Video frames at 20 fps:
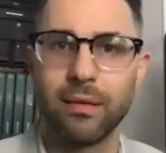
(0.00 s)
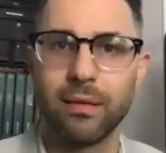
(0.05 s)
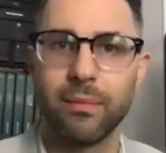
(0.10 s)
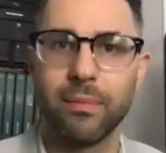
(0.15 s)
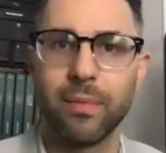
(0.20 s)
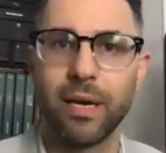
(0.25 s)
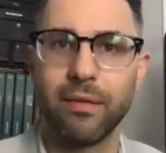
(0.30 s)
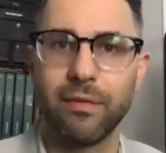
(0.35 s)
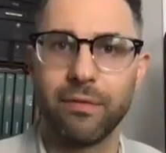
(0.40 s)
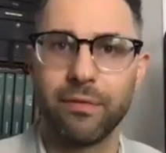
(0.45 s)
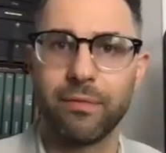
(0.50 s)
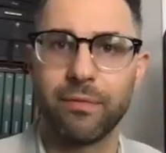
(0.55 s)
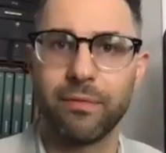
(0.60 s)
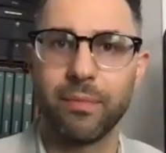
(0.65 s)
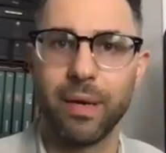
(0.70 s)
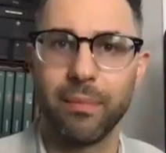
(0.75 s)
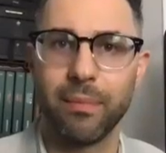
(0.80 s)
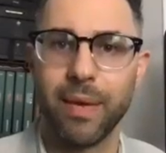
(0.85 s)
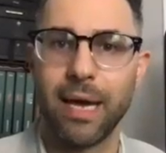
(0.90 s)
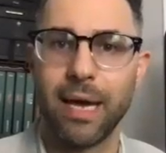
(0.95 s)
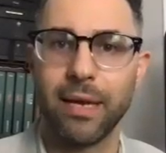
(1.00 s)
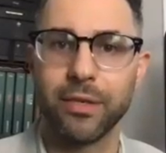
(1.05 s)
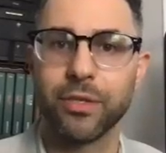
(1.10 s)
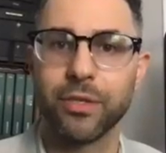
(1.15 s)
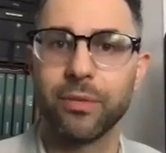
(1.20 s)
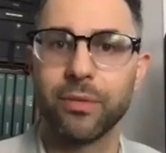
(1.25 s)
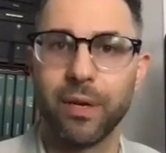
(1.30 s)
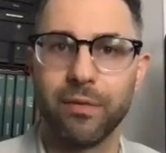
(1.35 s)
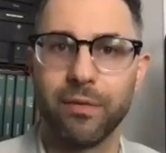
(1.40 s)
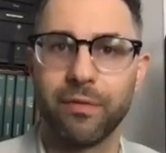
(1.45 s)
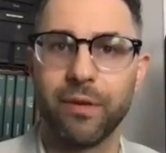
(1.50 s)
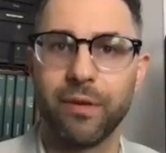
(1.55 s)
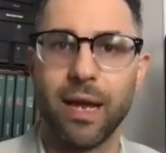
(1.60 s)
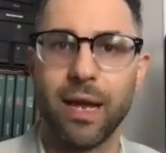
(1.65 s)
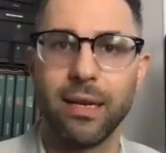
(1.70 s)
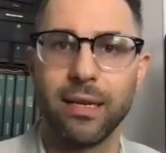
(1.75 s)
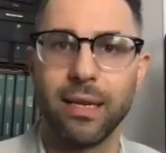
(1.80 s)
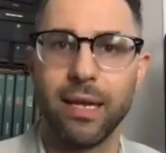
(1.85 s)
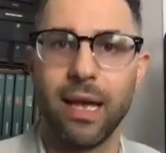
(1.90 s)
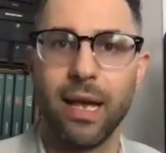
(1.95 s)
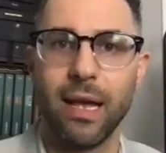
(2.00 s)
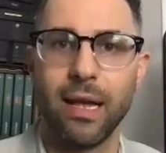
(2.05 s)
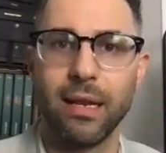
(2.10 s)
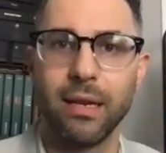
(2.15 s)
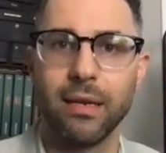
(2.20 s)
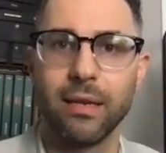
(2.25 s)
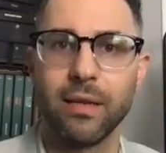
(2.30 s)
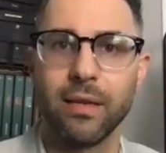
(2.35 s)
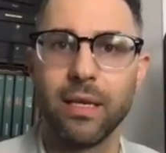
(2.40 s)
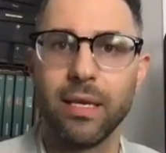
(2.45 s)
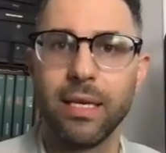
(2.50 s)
my manager, my friend, and